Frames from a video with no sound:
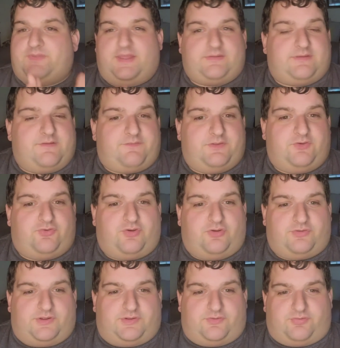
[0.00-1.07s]
it definitely
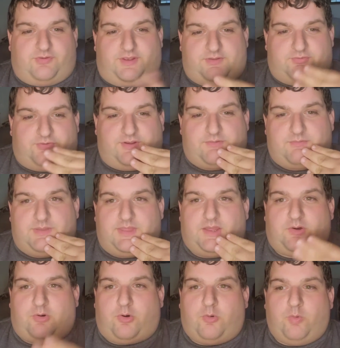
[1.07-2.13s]
shows on screen. There's not really
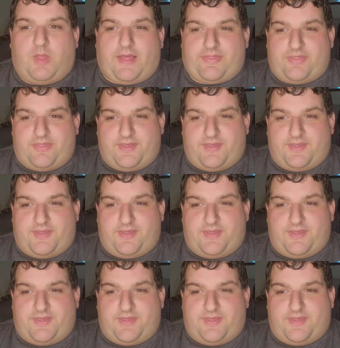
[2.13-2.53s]
a whole lot